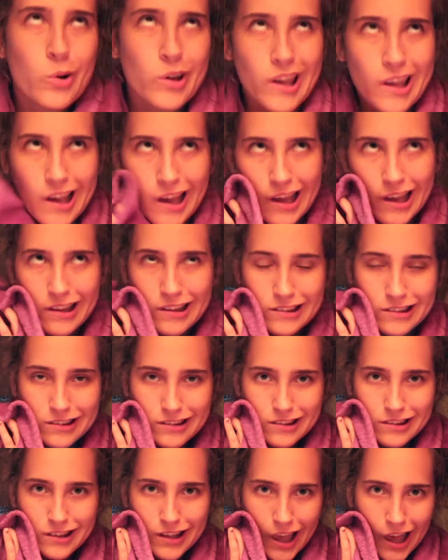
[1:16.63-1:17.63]
Okay
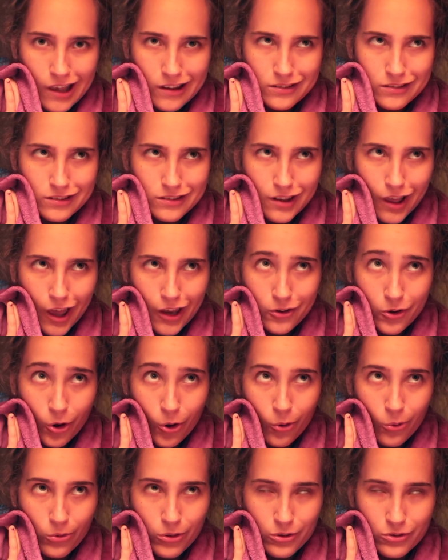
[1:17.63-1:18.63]
guys, yes, I
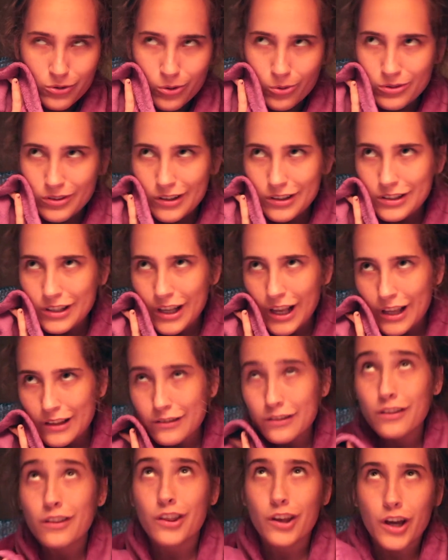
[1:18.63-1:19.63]
know there's no such thing as
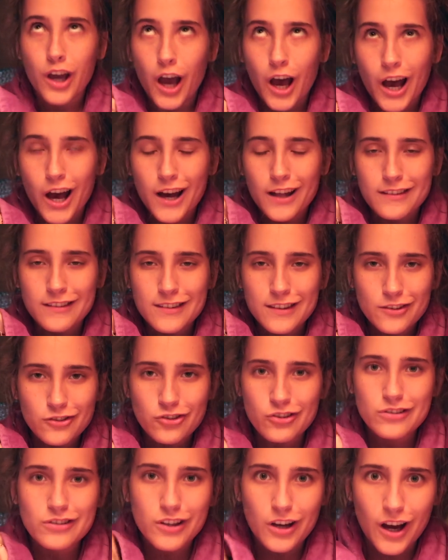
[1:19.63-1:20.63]
the gods. It's
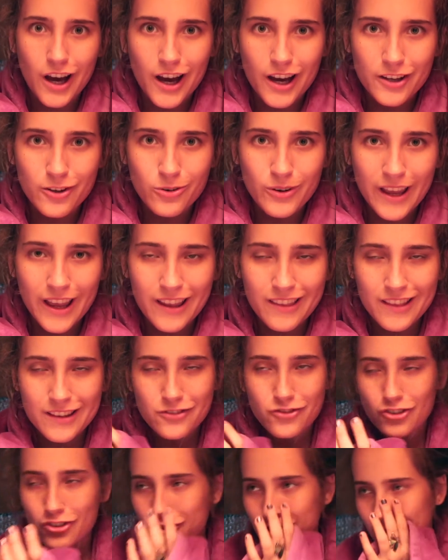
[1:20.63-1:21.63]
just God, okay? That's
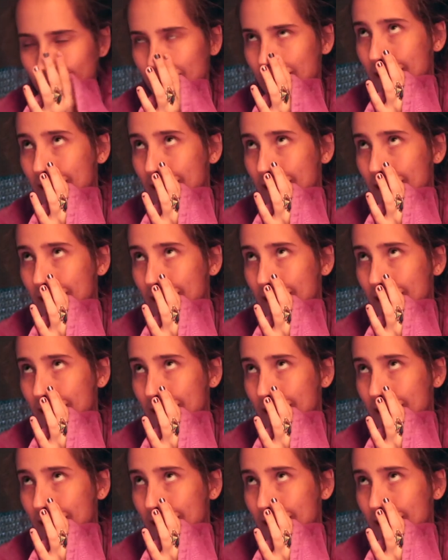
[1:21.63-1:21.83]
just